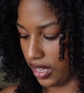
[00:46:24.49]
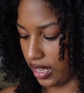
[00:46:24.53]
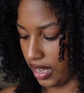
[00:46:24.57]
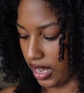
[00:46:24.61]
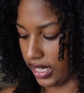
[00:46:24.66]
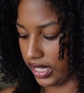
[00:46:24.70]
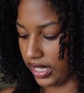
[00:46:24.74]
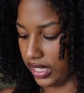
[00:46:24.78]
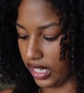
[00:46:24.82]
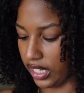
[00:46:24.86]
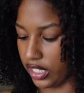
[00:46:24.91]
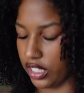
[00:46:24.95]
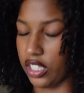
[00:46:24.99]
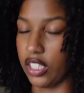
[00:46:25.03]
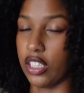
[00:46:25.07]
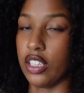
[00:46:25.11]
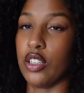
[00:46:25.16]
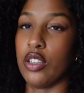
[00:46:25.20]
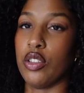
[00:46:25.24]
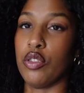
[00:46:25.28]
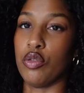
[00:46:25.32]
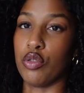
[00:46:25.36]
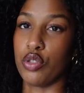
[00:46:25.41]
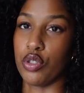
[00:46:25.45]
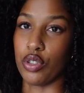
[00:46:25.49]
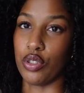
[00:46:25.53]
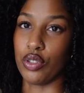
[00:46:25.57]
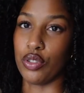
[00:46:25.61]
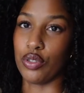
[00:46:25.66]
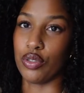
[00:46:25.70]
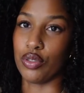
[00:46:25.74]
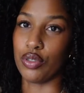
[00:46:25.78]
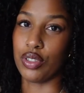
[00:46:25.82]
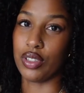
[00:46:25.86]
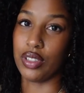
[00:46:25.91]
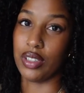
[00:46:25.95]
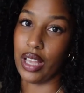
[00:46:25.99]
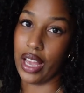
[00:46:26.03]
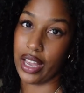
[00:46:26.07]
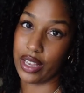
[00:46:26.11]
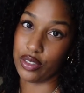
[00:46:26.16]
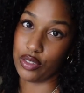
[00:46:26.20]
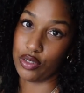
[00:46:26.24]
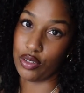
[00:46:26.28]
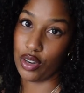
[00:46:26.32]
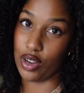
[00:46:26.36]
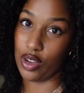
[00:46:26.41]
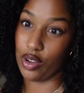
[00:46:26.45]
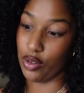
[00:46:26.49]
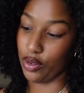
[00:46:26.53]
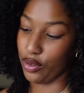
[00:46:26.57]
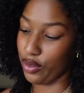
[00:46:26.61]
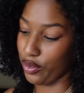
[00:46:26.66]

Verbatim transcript: I stick to neutrals, as you know.